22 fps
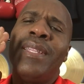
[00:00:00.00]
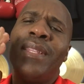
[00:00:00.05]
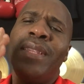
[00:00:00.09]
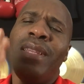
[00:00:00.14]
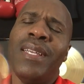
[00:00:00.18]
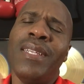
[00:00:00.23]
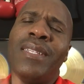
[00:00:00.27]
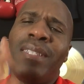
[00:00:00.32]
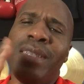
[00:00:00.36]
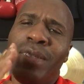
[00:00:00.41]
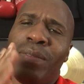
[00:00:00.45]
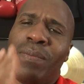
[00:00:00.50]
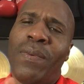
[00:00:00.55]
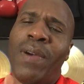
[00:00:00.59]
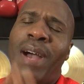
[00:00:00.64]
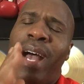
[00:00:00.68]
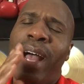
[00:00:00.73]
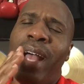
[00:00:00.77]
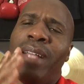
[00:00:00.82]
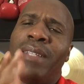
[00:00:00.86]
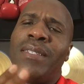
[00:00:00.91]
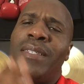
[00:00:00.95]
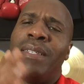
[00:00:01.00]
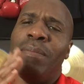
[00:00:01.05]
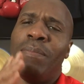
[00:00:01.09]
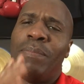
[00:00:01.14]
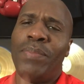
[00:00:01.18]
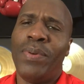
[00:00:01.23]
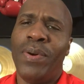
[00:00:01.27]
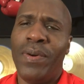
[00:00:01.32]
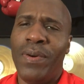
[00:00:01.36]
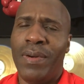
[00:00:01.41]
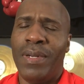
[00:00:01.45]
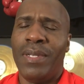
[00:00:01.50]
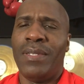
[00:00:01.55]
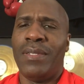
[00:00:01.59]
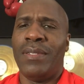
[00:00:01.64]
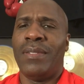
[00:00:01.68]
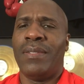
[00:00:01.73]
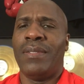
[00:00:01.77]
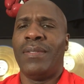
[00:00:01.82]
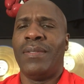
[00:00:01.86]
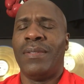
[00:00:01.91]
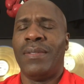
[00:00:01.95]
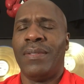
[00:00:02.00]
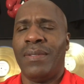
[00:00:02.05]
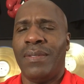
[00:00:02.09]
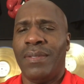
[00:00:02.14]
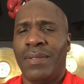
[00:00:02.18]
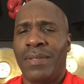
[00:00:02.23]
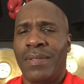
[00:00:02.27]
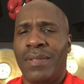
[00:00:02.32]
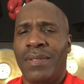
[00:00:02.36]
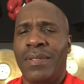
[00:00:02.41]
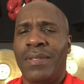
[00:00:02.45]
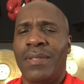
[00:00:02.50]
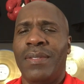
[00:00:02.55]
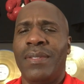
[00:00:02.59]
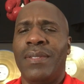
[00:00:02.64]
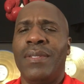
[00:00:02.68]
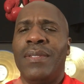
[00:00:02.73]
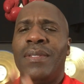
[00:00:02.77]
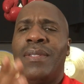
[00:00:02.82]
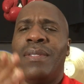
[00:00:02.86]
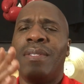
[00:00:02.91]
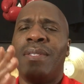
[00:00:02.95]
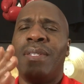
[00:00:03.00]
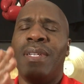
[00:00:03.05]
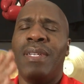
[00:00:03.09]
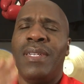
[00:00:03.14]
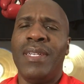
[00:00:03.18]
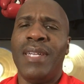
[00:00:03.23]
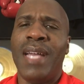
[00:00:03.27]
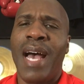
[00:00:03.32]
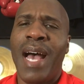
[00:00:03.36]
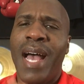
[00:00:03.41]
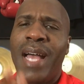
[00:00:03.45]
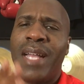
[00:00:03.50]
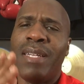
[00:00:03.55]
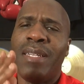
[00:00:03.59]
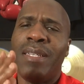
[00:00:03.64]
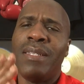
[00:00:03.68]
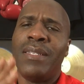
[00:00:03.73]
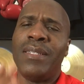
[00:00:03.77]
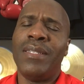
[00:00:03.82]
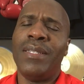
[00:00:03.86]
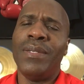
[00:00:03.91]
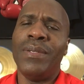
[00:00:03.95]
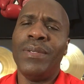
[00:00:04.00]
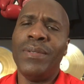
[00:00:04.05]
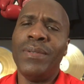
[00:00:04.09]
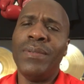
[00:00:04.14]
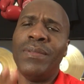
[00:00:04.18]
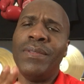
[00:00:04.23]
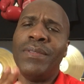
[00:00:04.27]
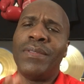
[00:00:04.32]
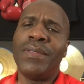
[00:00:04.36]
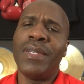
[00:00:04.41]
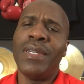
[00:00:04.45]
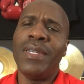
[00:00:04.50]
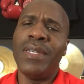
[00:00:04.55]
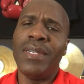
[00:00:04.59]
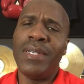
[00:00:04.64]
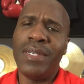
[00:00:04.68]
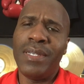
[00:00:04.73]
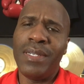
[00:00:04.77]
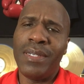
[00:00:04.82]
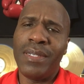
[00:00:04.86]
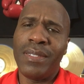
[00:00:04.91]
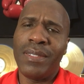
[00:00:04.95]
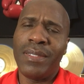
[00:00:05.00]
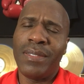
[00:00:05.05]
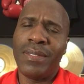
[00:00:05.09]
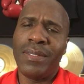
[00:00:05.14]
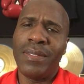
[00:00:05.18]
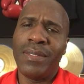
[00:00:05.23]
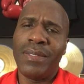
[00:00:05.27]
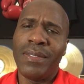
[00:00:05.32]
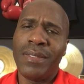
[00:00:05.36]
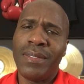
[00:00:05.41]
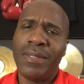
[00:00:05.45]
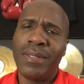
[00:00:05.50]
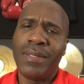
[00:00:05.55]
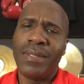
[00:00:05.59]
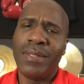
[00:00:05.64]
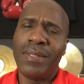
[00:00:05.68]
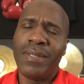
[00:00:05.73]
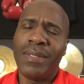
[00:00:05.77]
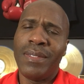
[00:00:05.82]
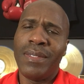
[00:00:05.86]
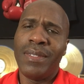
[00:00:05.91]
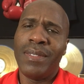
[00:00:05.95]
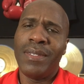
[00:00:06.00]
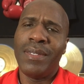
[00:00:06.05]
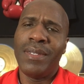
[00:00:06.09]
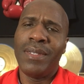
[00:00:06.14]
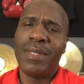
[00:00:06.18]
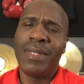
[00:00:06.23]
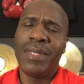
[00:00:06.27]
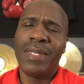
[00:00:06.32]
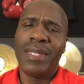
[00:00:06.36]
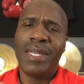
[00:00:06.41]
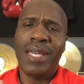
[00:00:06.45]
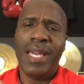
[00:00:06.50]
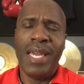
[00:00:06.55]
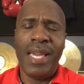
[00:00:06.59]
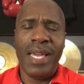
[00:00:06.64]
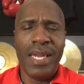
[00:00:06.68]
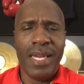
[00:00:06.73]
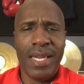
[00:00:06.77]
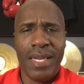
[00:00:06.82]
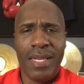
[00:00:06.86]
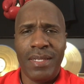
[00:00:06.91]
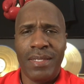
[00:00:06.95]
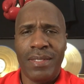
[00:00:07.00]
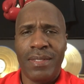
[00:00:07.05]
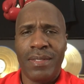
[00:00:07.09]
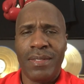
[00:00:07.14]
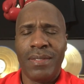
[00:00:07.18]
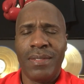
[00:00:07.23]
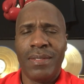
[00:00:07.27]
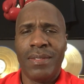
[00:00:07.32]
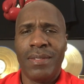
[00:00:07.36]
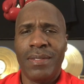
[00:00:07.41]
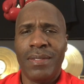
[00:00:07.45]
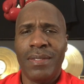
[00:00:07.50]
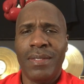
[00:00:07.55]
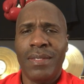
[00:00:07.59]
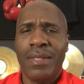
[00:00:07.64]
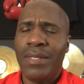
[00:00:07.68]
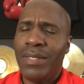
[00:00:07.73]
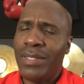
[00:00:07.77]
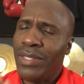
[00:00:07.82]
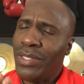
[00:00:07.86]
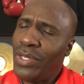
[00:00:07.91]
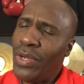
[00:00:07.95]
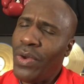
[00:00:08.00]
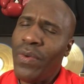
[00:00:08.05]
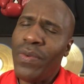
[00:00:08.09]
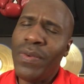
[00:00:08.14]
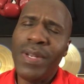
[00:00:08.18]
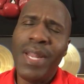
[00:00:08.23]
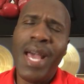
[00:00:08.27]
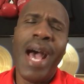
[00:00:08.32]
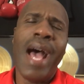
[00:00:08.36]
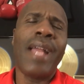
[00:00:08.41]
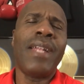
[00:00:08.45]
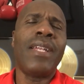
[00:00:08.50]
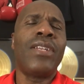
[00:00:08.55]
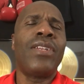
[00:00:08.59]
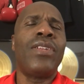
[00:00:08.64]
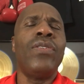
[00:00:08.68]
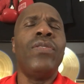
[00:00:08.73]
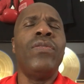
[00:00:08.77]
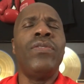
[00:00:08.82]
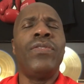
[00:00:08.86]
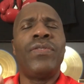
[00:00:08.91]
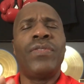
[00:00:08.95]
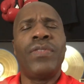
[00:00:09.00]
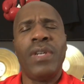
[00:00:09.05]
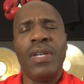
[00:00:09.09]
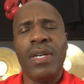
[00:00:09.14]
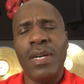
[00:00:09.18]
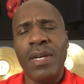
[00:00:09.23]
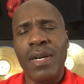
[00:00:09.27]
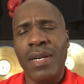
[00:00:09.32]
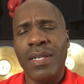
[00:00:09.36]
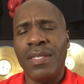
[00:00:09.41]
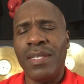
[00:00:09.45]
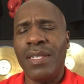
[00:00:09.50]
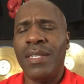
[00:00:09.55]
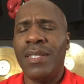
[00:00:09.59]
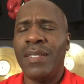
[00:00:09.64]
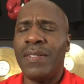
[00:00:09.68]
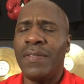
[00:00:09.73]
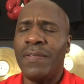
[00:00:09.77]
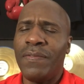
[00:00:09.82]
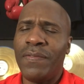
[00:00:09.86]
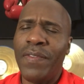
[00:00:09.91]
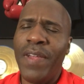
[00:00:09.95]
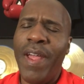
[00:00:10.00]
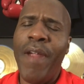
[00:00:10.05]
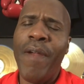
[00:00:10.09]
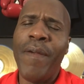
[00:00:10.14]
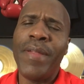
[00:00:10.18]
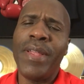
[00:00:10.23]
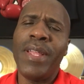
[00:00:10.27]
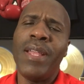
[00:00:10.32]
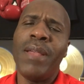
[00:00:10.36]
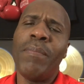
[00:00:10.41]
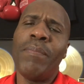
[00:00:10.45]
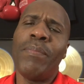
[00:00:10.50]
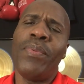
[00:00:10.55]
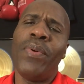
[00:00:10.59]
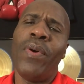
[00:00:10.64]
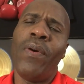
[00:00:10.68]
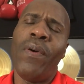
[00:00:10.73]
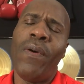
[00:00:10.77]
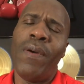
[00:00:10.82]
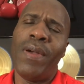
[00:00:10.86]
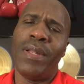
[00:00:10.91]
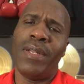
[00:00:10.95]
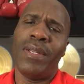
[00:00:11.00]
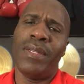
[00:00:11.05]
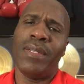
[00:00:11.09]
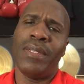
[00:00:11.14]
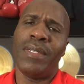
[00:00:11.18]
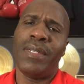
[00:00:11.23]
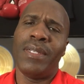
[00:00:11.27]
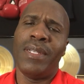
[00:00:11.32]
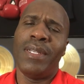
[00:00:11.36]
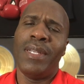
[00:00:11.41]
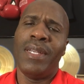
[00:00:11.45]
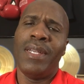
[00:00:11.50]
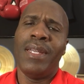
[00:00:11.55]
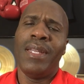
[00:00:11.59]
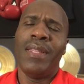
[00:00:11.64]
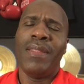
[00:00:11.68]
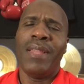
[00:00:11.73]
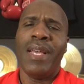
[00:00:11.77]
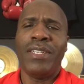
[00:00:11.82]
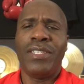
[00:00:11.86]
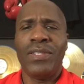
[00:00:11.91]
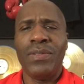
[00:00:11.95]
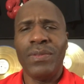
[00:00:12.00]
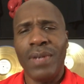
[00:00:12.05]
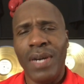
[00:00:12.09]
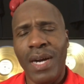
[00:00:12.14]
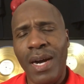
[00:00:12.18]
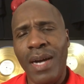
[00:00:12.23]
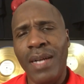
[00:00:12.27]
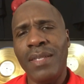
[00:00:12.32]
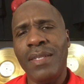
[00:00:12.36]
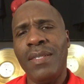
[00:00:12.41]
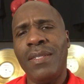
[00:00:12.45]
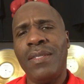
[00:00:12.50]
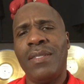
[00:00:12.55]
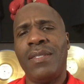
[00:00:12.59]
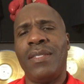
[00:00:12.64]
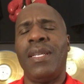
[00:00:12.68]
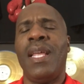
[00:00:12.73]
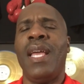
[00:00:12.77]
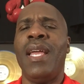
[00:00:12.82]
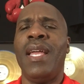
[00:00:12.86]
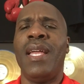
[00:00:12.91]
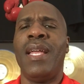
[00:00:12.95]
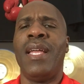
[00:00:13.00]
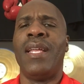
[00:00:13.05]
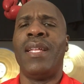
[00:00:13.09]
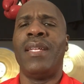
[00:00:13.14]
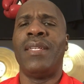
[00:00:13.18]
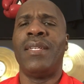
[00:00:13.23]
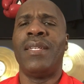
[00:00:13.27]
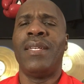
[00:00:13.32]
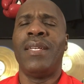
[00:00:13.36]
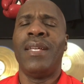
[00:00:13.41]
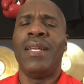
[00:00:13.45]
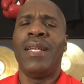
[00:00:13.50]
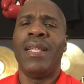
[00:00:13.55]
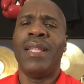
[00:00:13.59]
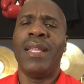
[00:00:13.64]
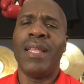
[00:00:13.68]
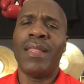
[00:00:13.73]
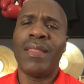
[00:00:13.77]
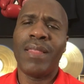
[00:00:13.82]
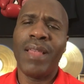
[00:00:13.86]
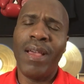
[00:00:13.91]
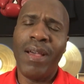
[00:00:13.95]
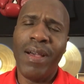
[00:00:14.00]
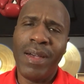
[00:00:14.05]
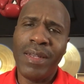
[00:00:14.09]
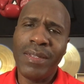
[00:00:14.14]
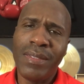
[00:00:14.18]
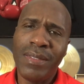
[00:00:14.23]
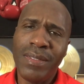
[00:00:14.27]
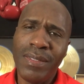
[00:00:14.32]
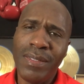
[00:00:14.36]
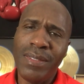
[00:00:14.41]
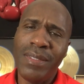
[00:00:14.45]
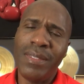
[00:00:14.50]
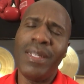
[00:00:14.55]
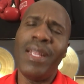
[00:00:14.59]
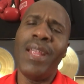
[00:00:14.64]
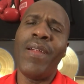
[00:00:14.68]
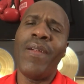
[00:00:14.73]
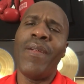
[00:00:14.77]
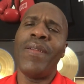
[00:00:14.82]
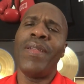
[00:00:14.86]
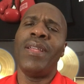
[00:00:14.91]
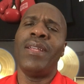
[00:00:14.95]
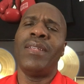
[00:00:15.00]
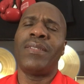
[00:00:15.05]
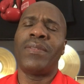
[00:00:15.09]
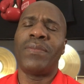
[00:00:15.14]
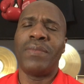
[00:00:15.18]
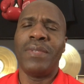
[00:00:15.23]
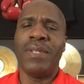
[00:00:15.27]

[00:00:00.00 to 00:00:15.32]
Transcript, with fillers: This is why it's important to not do drugs. Kids, do not do drugs. It is very important that you understand that there are serious